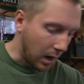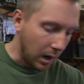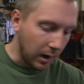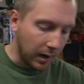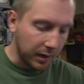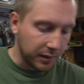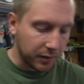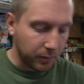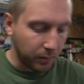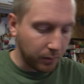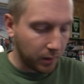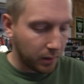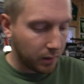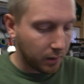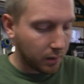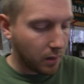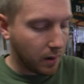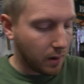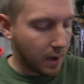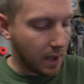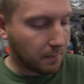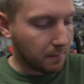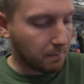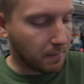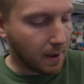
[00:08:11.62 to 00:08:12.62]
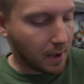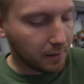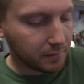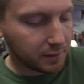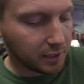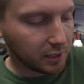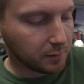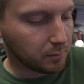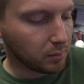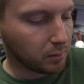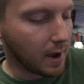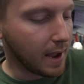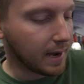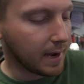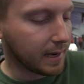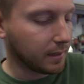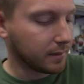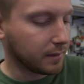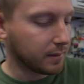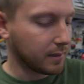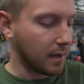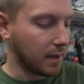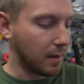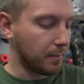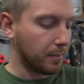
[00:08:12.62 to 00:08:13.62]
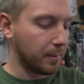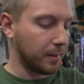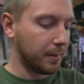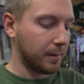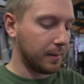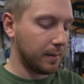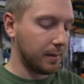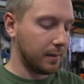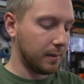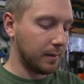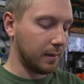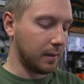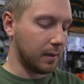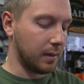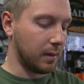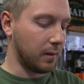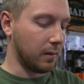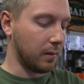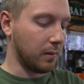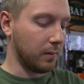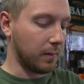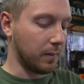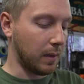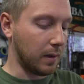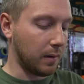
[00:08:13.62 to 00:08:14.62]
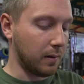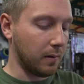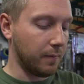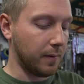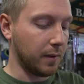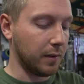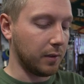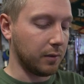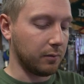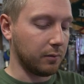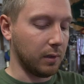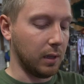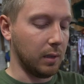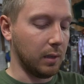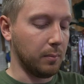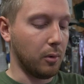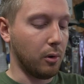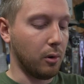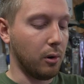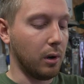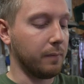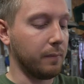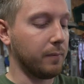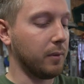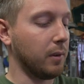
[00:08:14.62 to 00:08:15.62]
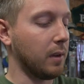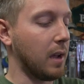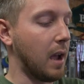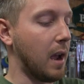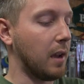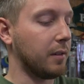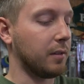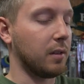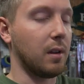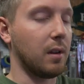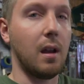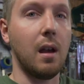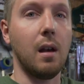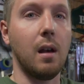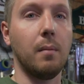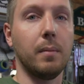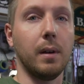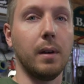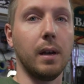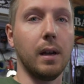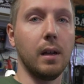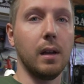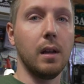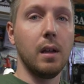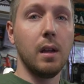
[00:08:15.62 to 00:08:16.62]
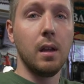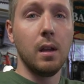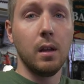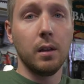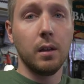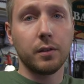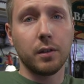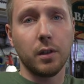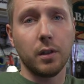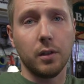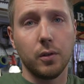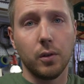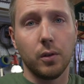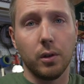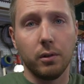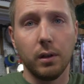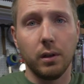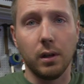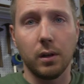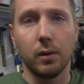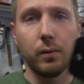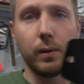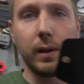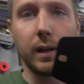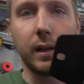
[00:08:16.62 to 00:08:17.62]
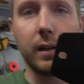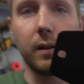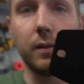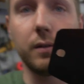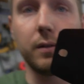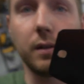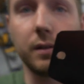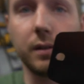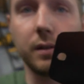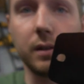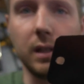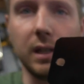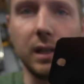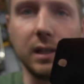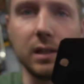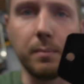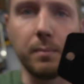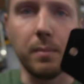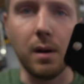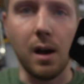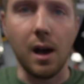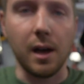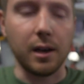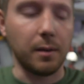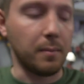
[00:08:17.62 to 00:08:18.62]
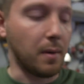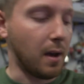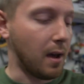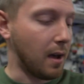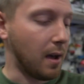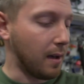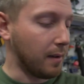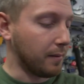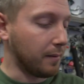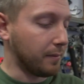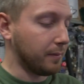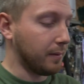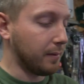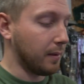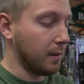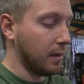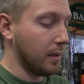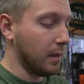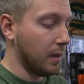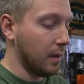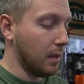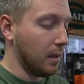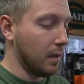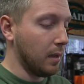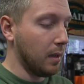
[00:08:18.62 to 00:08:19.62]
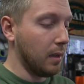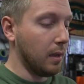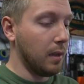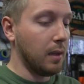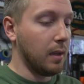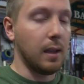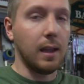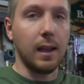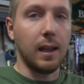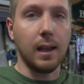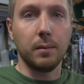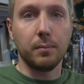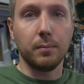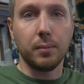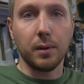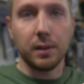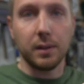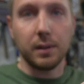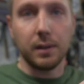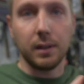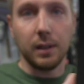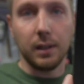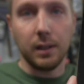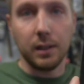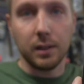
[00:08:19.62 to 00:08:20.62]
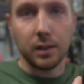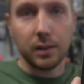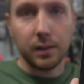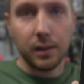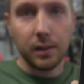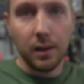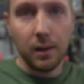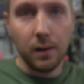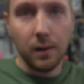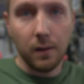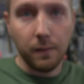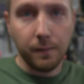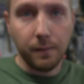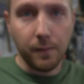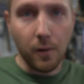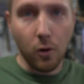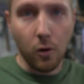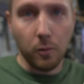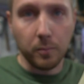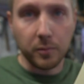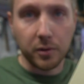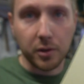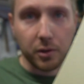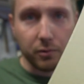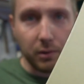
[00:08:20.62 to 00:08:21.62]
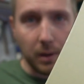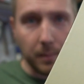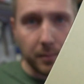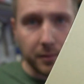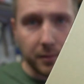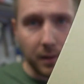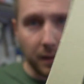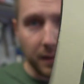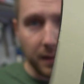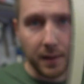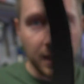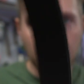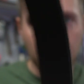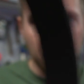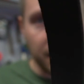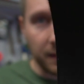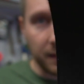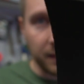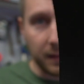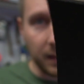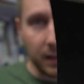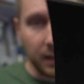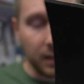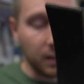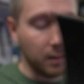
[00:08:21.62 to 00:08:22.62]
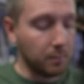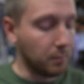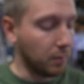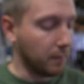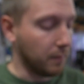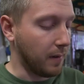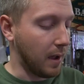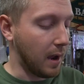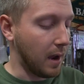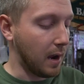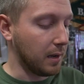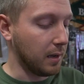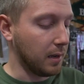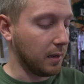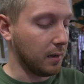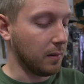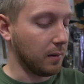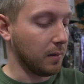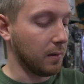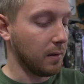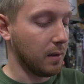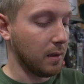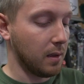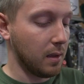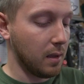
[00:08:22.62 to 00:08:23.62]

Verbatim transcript: Alright, so we're going to go ahead and mount these brackets up. I know, I don't know if this is really boring for you guys or not, but I'm going to do it real quick. You just clean the bottom off and put these foam strips on there that they provide you.